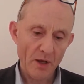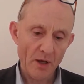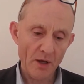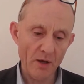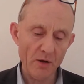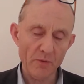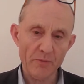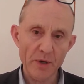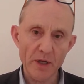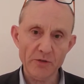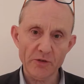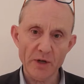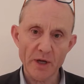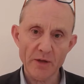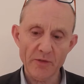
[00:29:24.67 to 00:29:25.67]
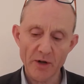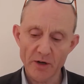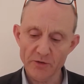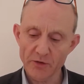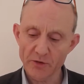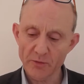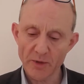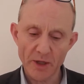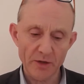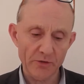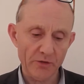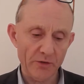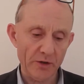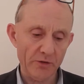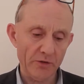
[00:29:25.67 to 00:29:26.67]
And on page 9 there is just a wee
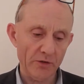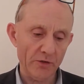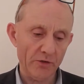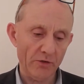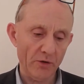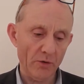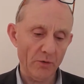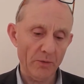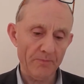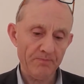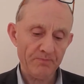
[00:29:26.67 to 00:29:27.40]
illustration to show